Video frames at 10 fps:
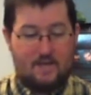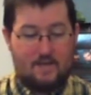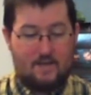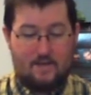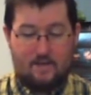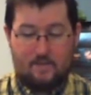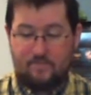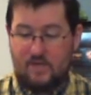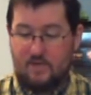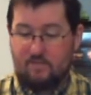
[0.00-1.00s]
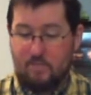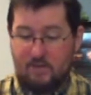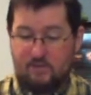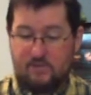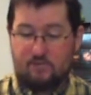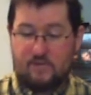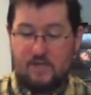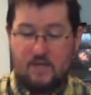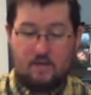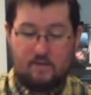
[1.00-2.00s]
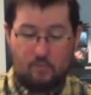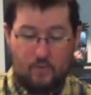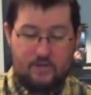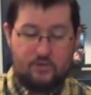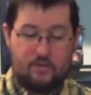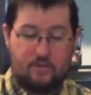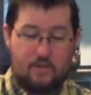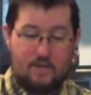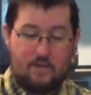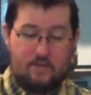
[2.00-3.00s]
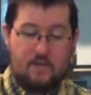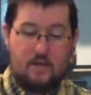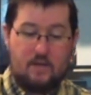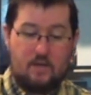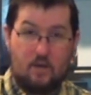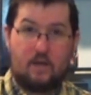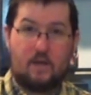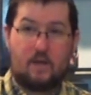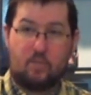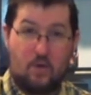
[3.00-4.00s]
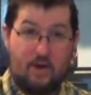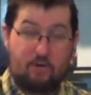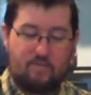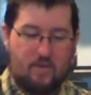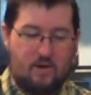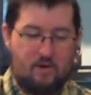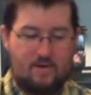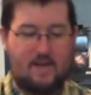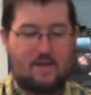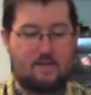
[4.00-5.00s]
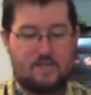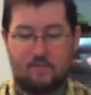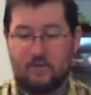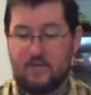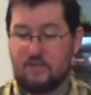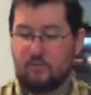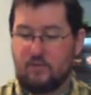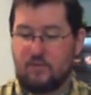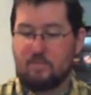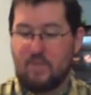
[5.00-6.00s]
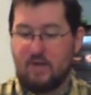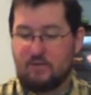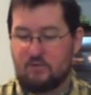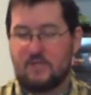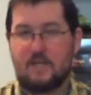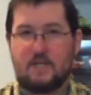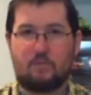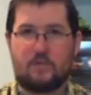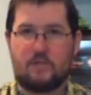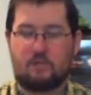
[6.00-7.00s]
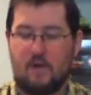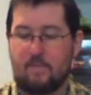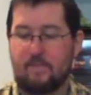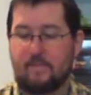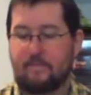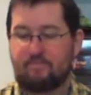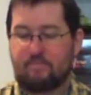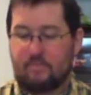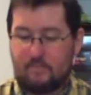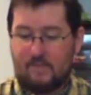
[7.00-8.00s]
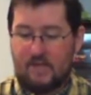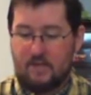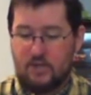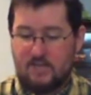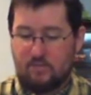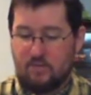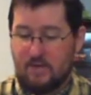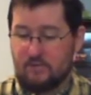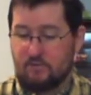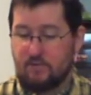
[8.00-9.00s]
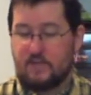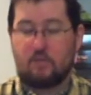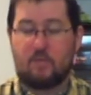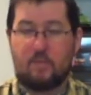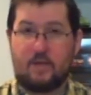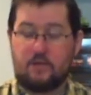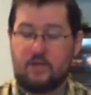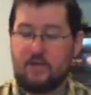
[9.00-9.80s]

You have the Bouncer, the Wench, the Proprietor of the Bar, and the Stable Hand. So the Bouncer is the easiest one to describe. Jasper the Bouncer is a human mage.